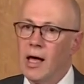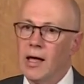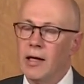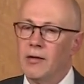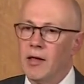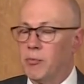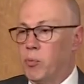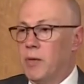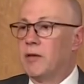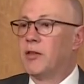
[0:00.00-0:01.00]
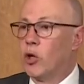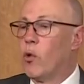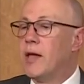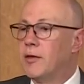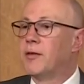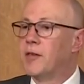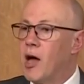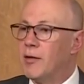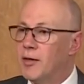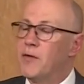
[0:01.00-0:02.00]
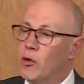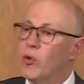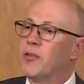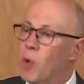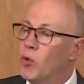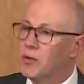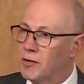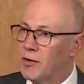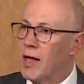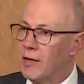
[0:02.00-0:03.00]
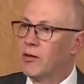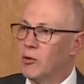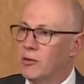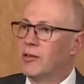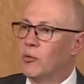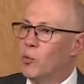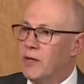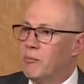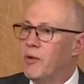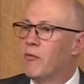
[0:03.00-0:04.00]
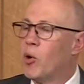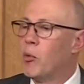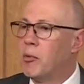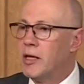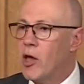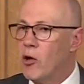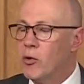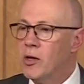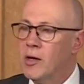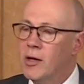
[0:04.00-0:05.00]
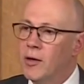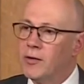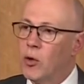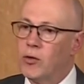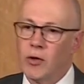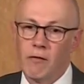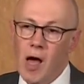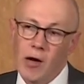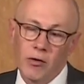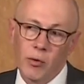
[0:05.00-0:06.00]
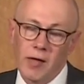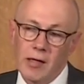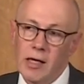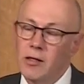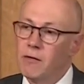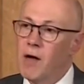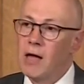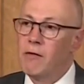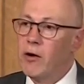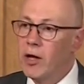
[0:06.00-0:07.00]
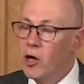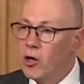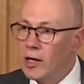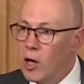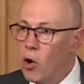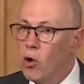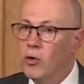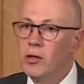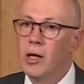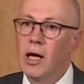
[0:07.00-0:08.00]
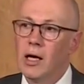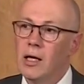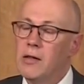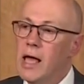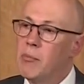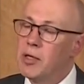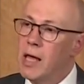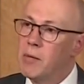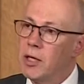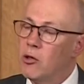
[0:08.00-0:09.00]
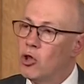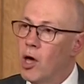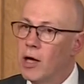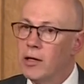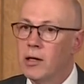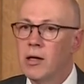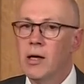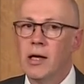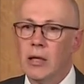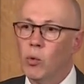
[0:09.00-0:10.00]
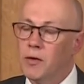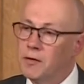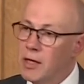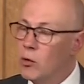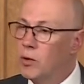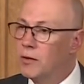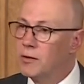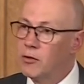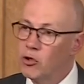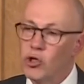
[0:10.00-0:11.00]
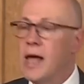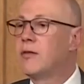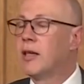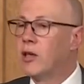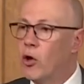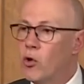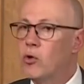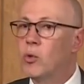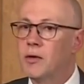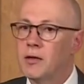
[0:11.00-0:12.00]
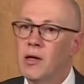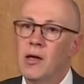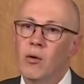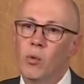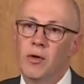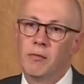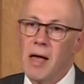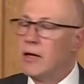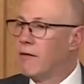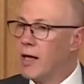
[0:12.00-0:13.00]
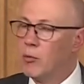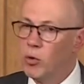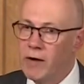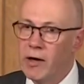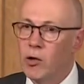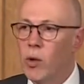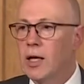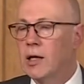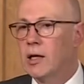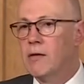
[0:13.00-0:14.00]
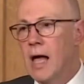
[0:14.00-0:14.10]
is the greatest scientific response to that that we have probably known. So the virus was identified very early on in the epidemic in China. It was sequenced, its genetic code was made available very quickly, and